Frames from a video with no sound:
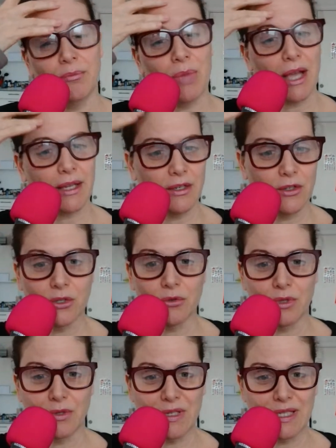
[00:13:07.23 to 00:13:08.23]
back into
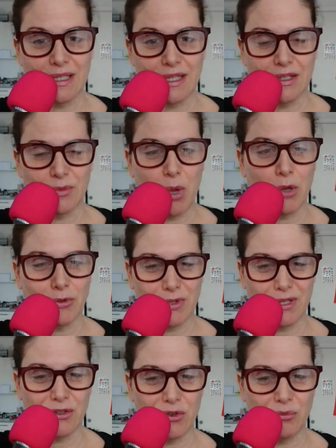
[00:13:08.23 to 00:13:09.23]
recently is
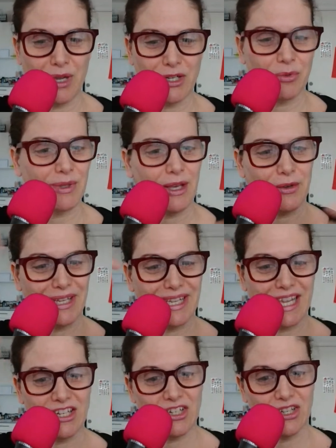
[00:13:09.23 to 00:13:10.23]
posting too much without
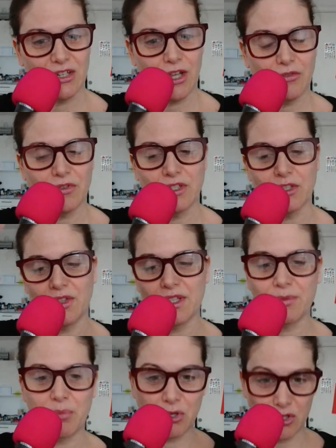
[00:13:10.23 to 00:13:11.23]
engaging enough. And so
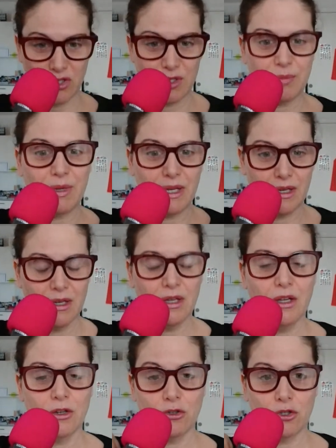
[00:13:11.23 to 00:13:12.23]
this pushes me
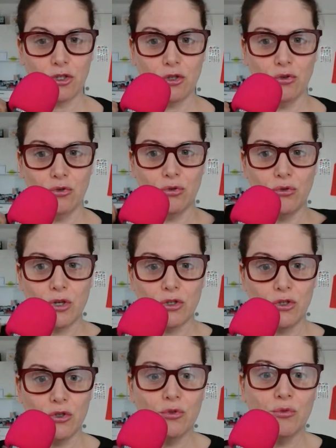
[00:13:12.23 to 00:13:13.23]
to
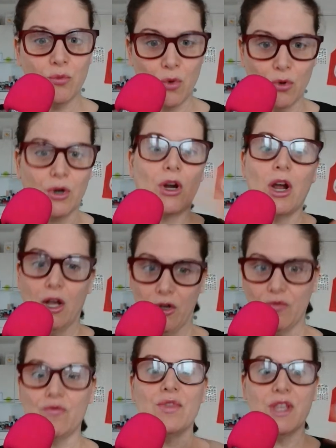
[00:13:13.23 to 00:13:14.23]
do more
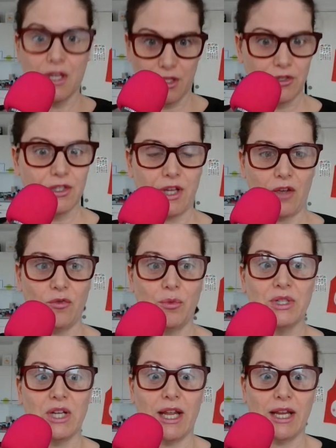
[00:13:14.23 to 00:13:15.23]
of the other stuff,
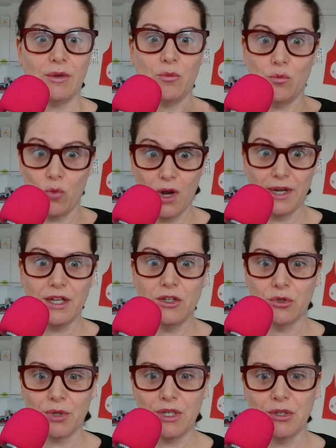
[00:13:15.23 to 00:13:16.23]
which I, one,
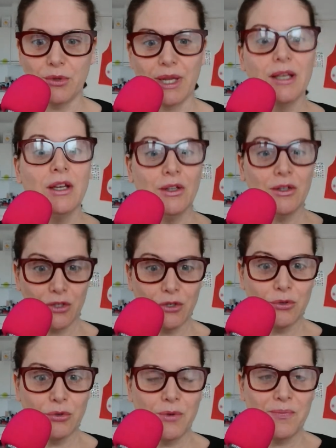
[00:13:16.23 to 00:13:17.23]
enjoy doing,
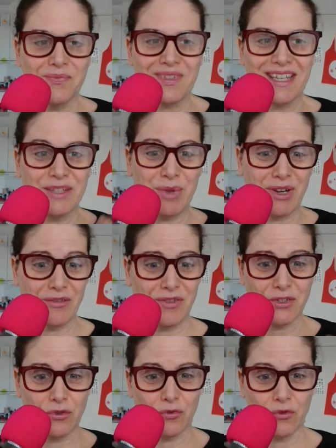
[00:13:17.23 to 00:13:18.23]
two, is
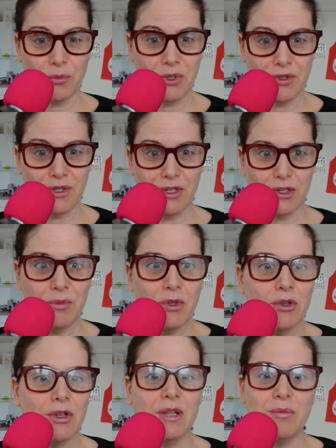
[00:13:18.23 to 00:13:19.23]
beneficial for building
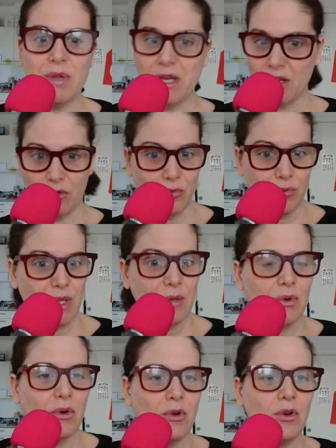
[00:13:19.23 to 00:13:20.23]
community, meeting new
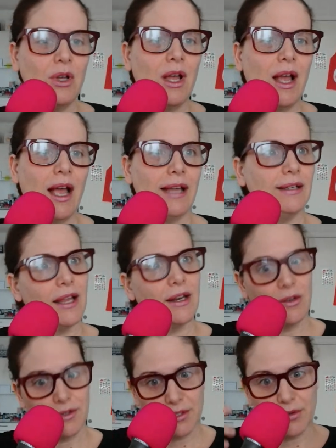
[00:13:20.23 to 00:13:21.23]
people, and
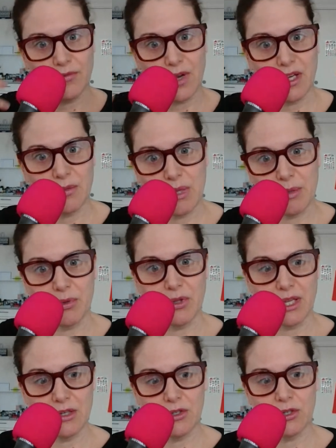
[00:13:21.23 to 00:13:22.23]
also inviting people
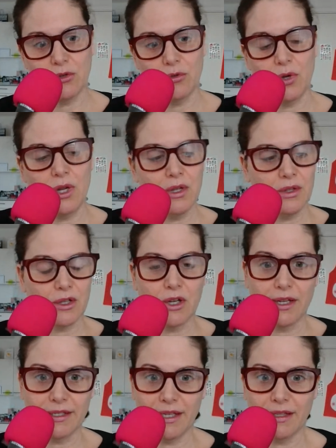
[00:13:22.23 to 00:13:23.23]
into the
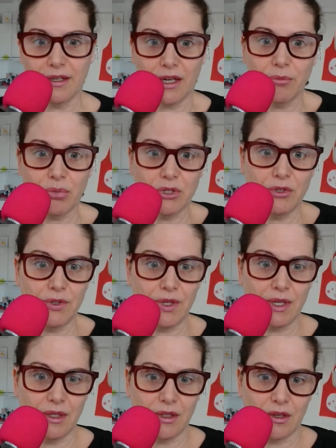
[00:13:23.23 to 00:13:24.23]
content that I'm
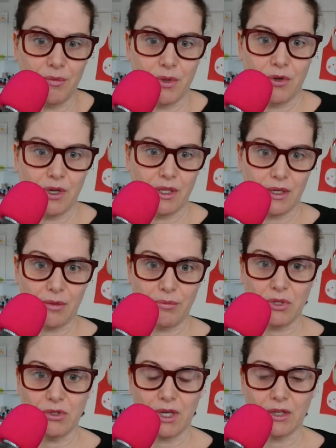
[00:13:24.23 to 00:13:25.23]
producing and the community that I'm
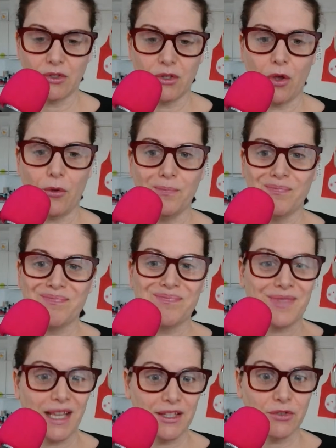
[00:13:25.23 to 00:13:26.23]
building. So
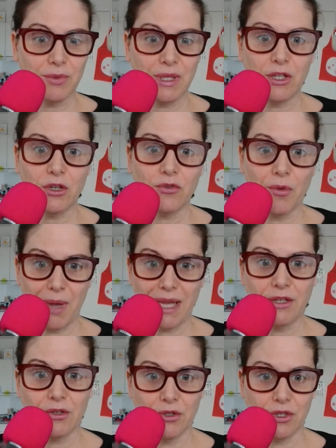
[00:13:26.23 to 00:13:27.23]
it's a really good
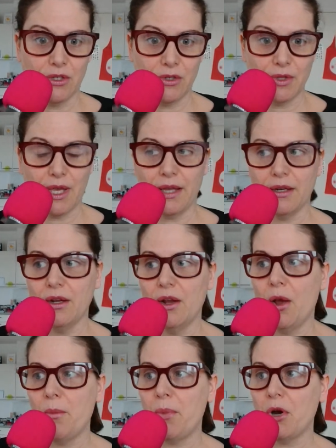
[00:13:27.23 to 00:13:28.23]
reminder to do that.
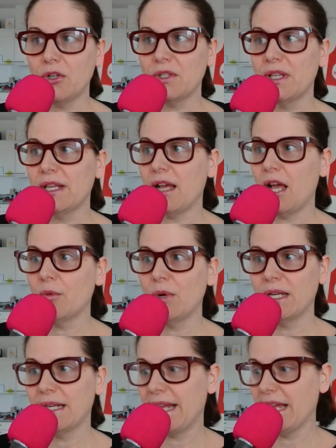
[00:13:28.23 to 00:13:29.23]
Personally, I
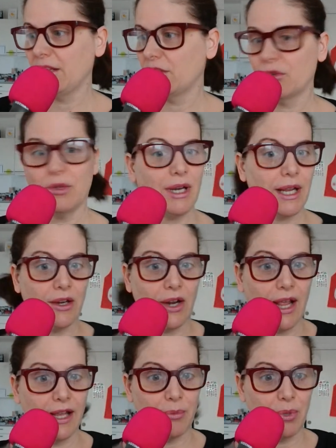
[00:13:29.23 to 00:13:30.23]
wanted a calendar that I could
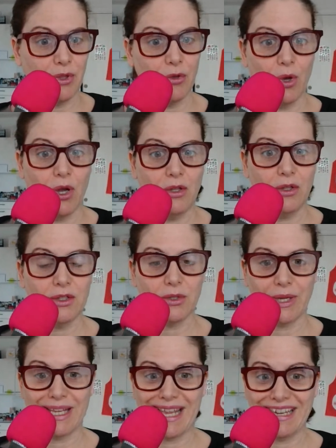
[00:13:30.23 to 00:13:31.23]
hang up on the wall so
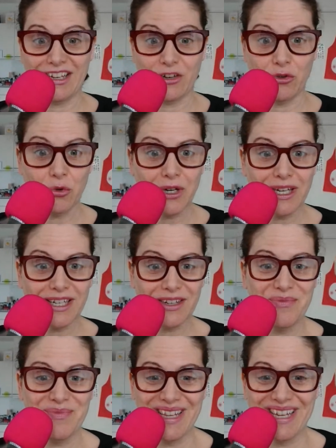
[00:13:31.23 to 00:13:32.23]
I can't ignore it
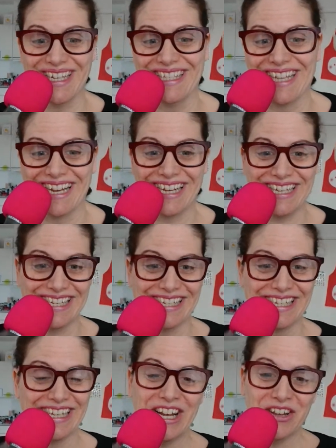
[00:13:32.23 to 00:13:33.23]
because I
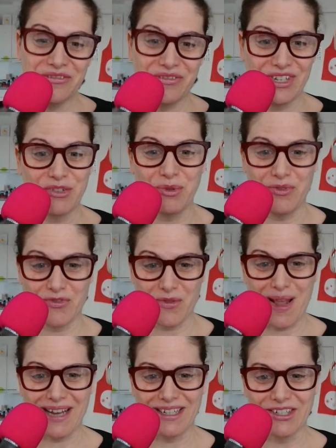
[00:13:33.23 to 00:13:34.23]
need visual
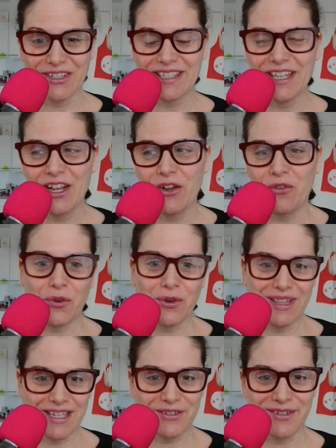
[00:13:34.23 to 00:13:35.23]
reminders for
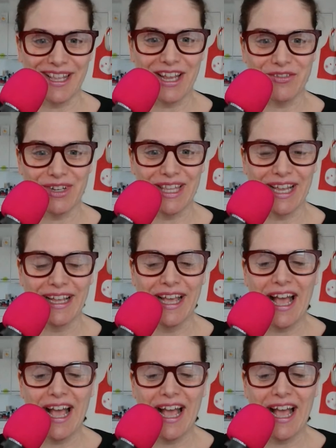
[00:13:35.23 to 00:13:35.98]
literally everything.